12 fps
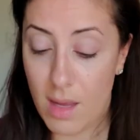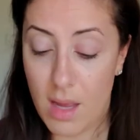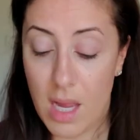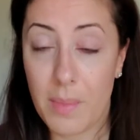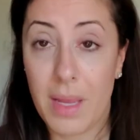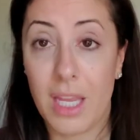
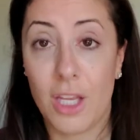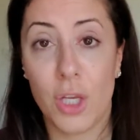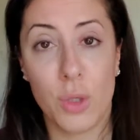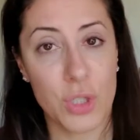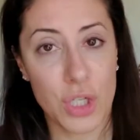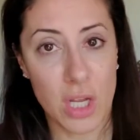I'm a
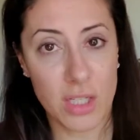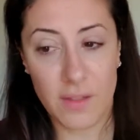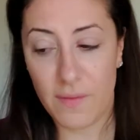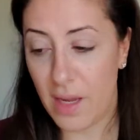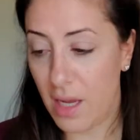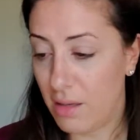huge Tarte
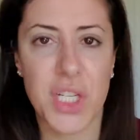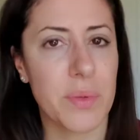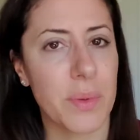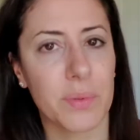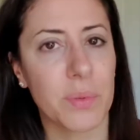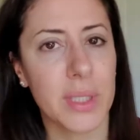fan. She's
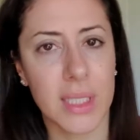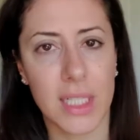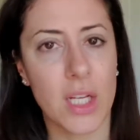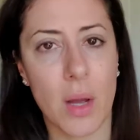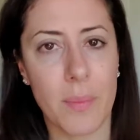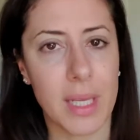what really
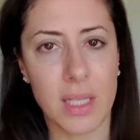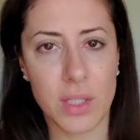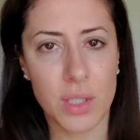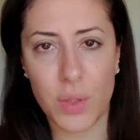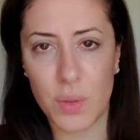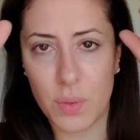got me
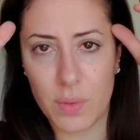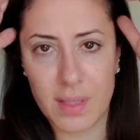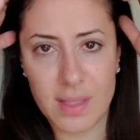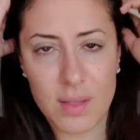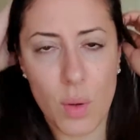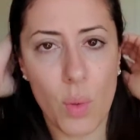into
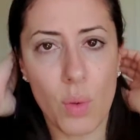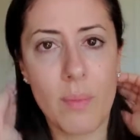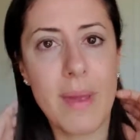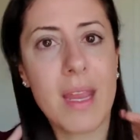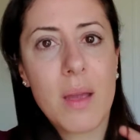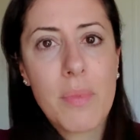this whole
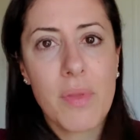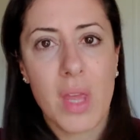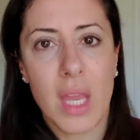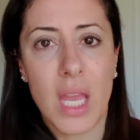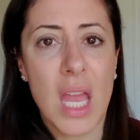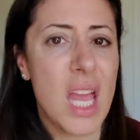makeup
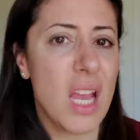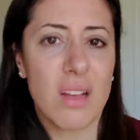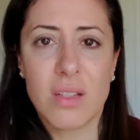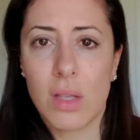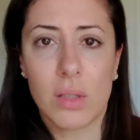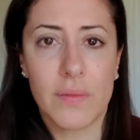thing
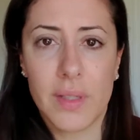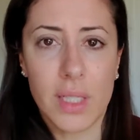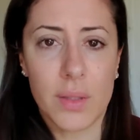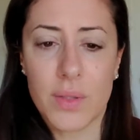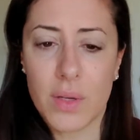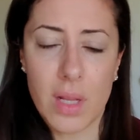because all her
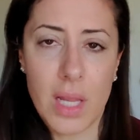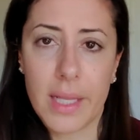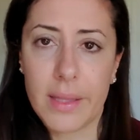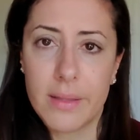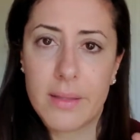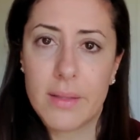videos are
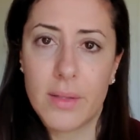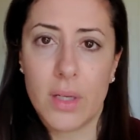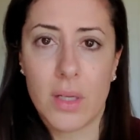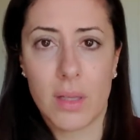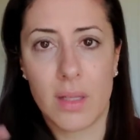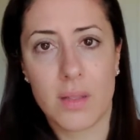like, this is
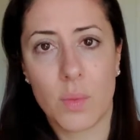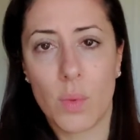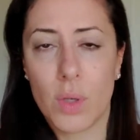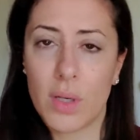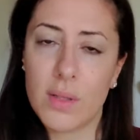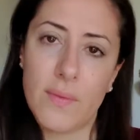good, this
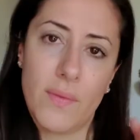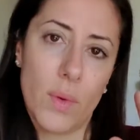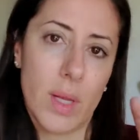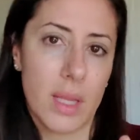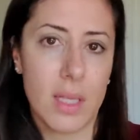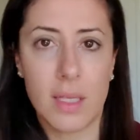works,
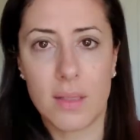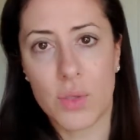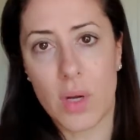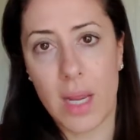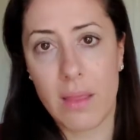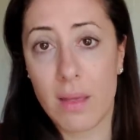avoid this,
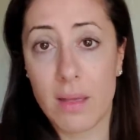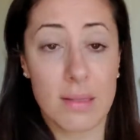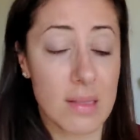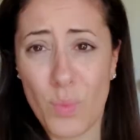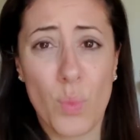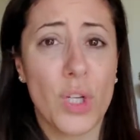try
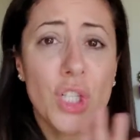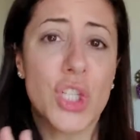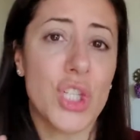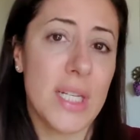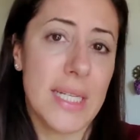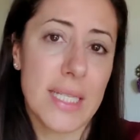this. And what
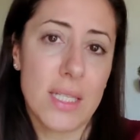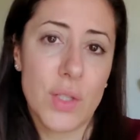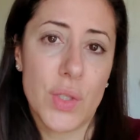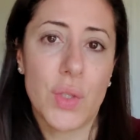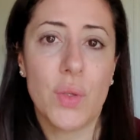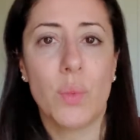she's
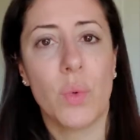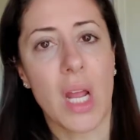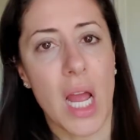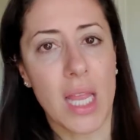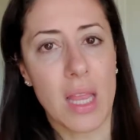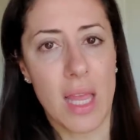into and what
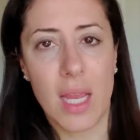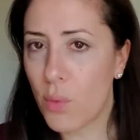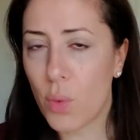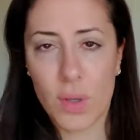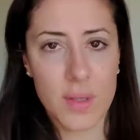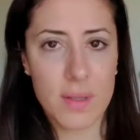I like, of
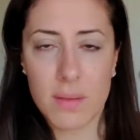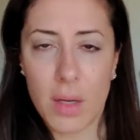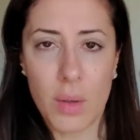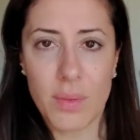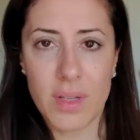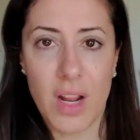course, you
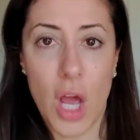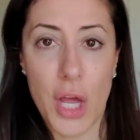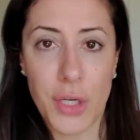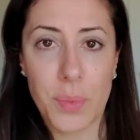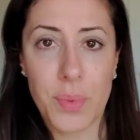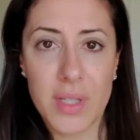know, it's not
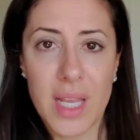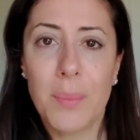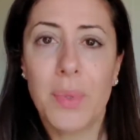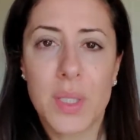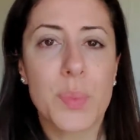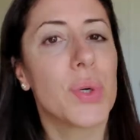
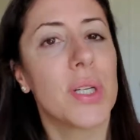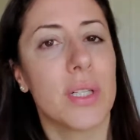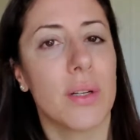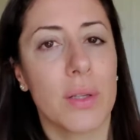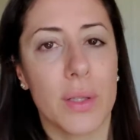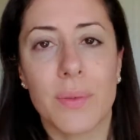100%, but it's pretty
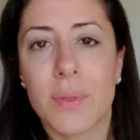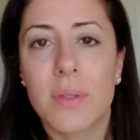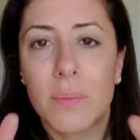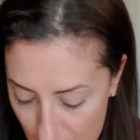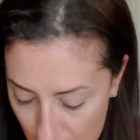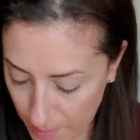darn
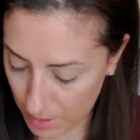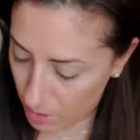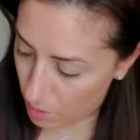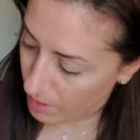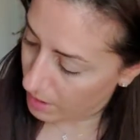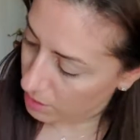close. I'm gonna
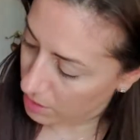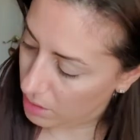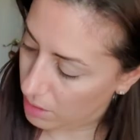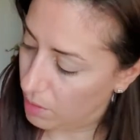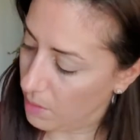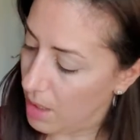go
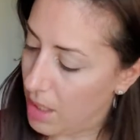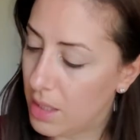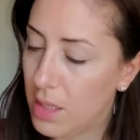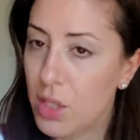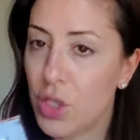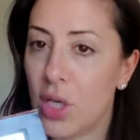into this